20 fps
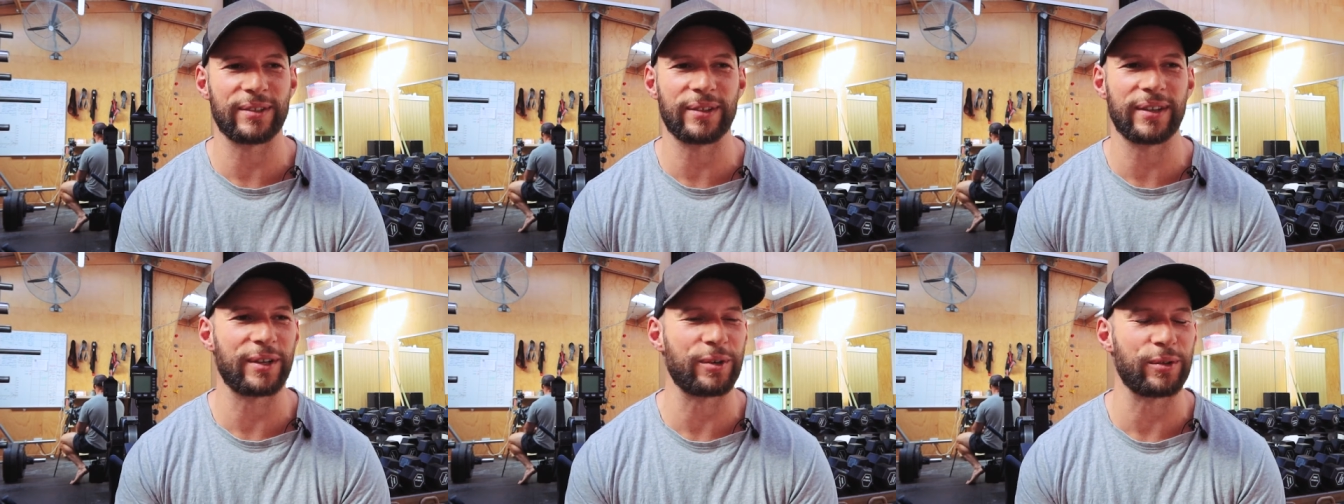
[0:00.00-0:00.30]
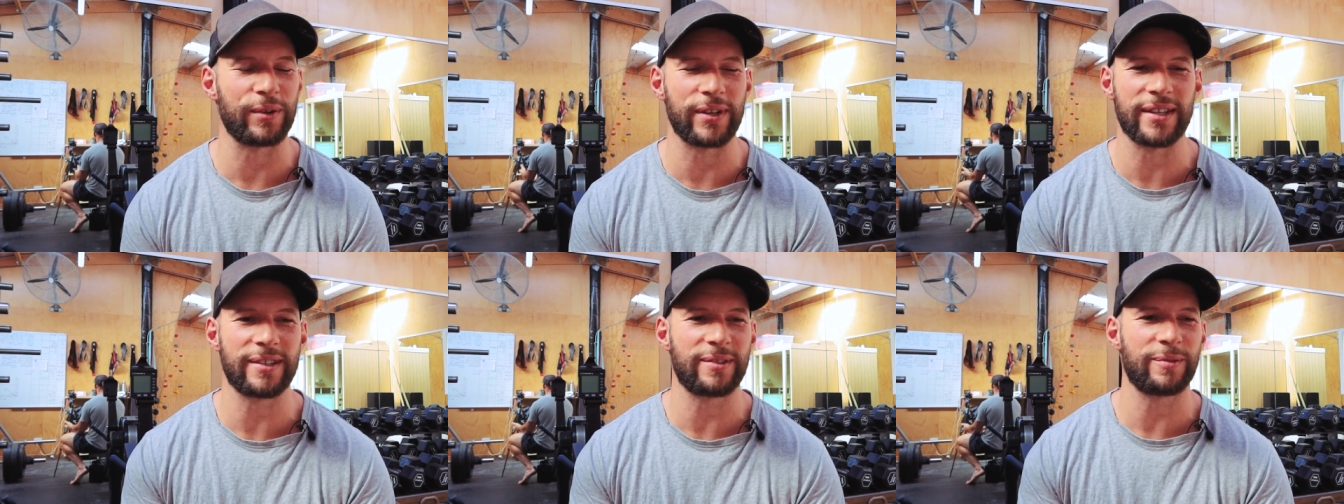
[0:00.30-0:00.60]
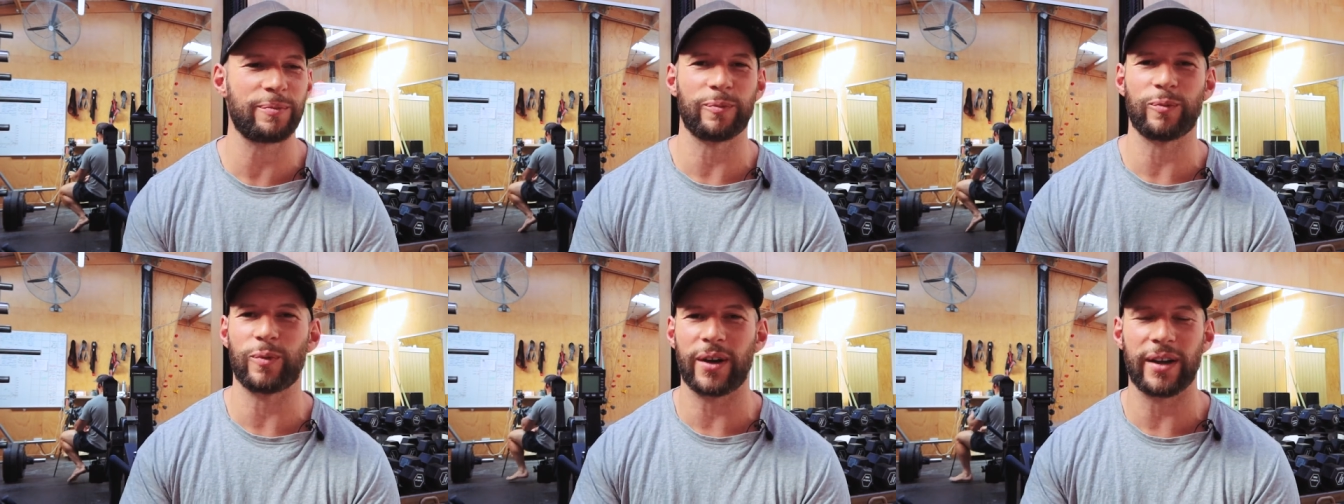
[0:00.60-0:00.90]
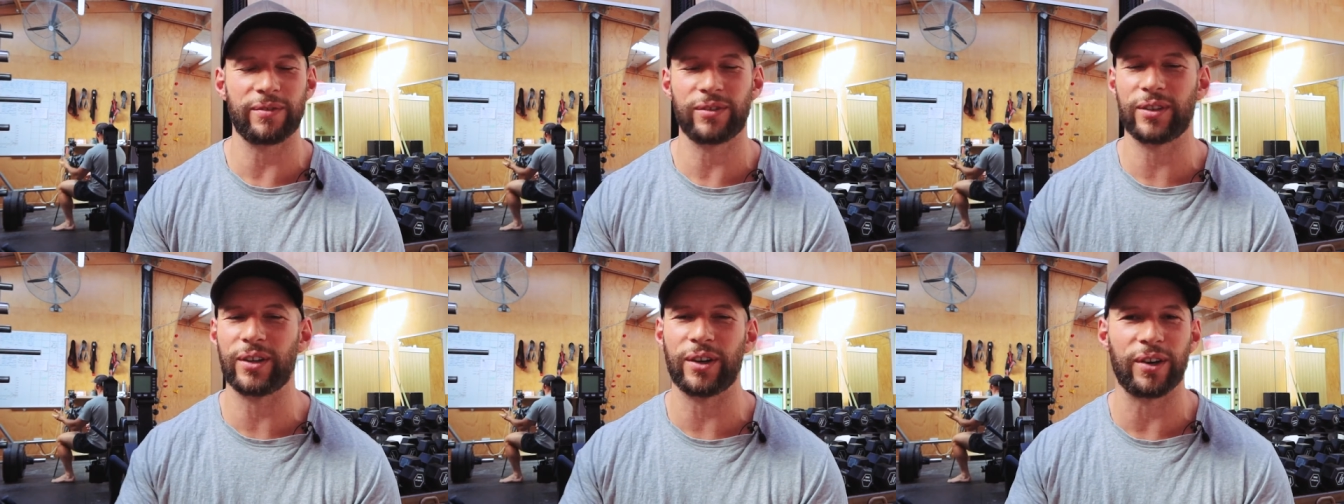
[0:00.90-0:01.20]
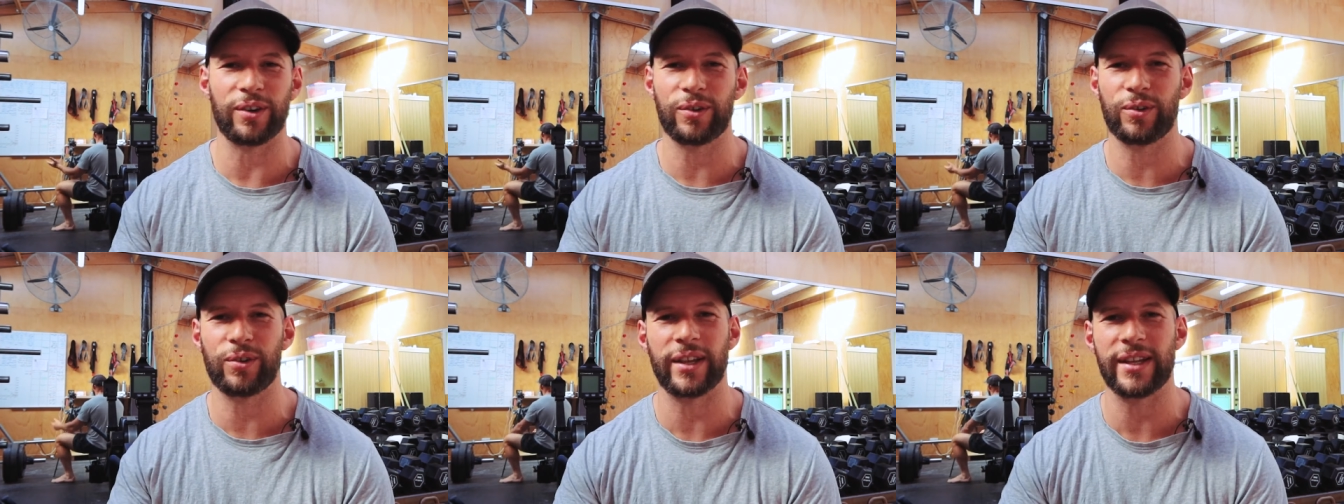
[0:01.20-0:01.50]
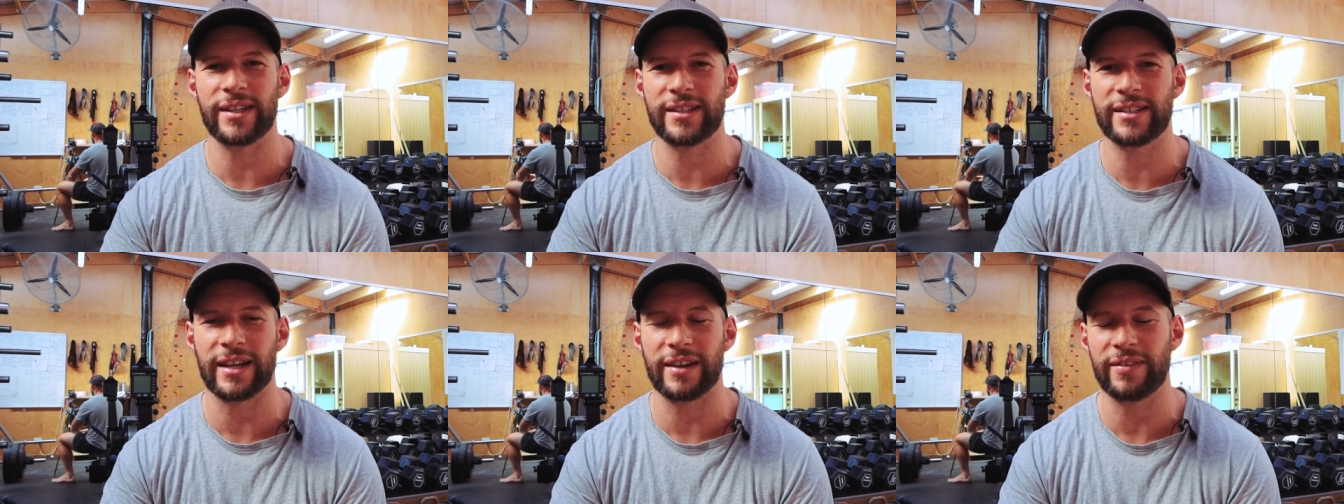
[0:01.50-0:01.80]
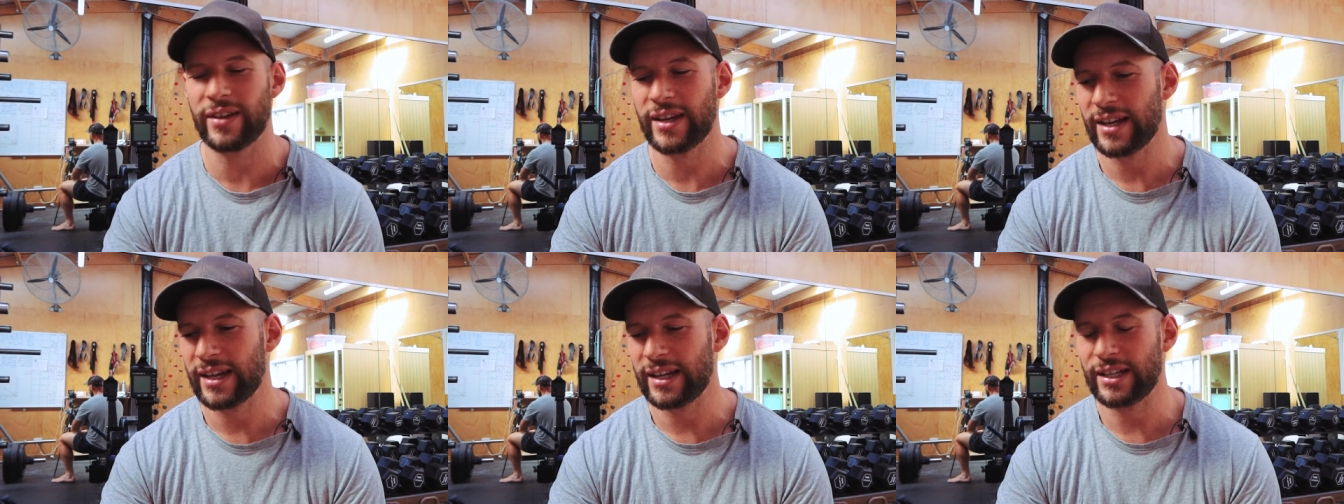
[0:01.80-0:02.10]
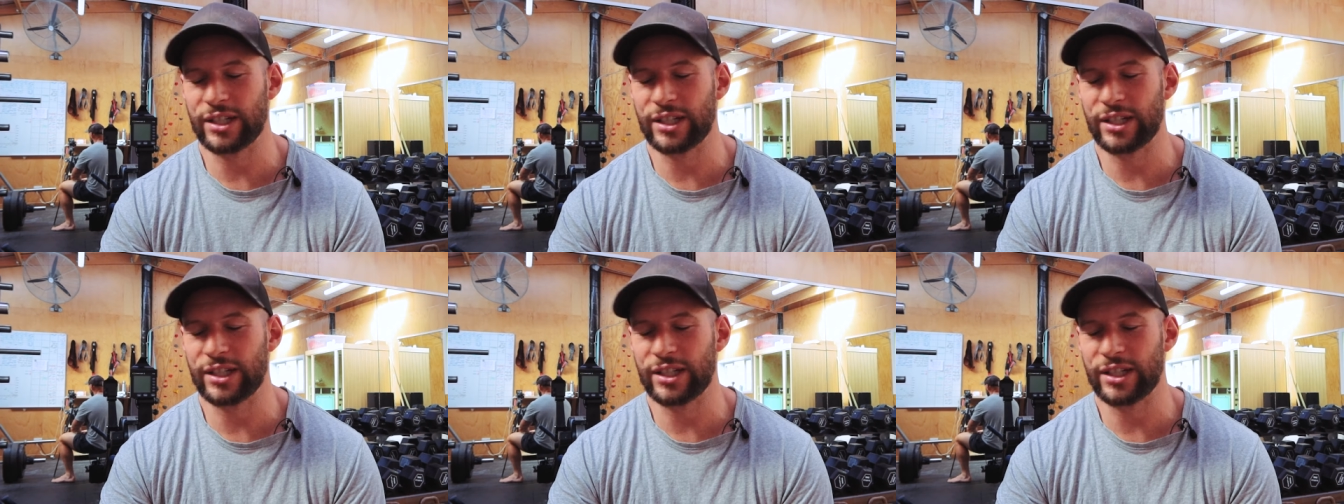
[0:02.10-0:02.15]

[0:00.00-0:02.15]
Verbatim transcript: illness, wife, you know, all that stuff